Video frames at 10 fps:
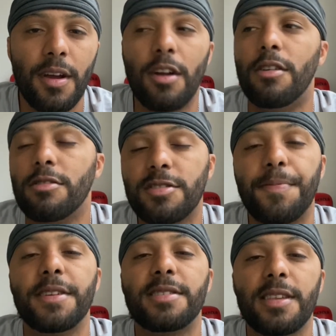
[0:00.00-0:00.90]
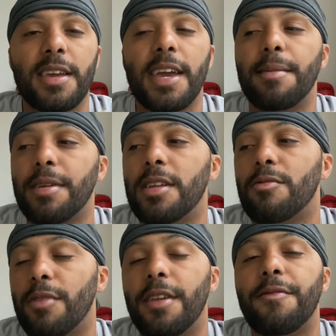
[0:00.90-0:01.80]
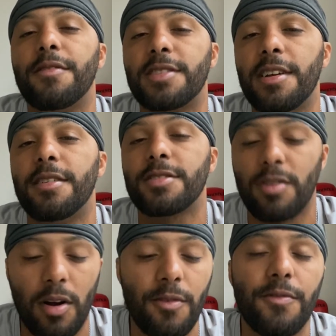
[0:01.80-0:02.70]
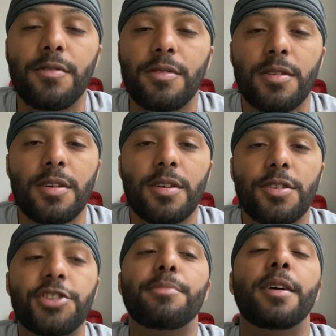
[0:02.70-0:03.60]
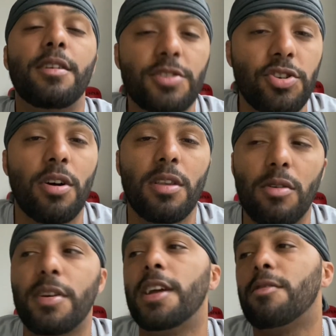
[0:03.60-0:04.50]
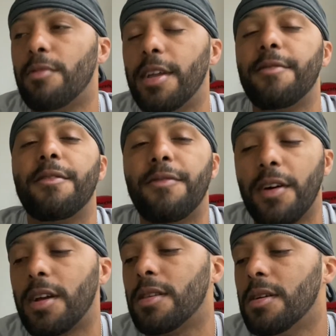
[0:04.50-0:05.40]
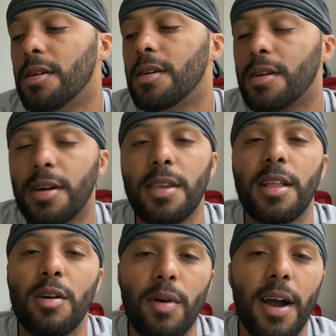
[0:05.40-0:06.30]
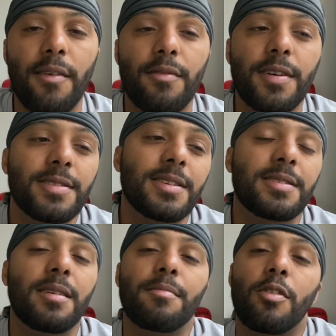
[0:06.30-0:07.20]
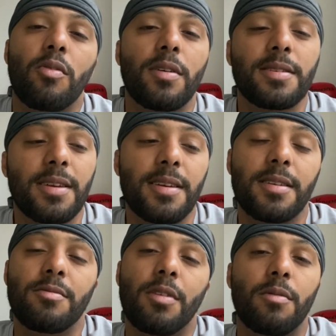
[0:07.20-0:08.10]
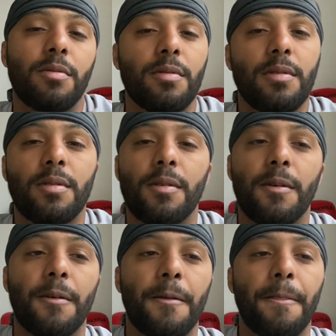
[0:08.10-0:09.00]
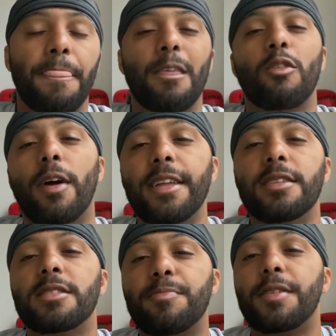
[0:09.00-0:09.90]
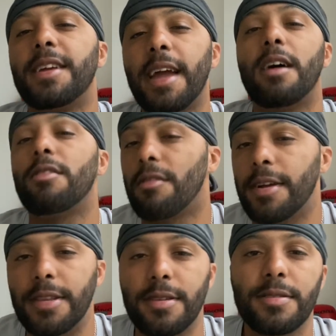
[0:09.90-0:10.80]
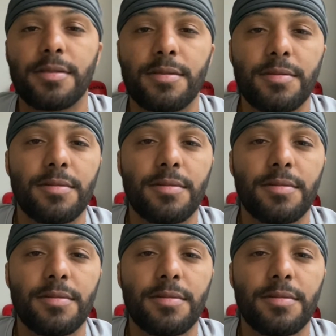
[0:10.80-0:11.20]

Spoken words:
Errol Spence in the camp getting ready for Terrence Crawford. Jermell Charlo getting ready for fucking Canelo Alvarez. It's something going, you know, greatness bring out greatness.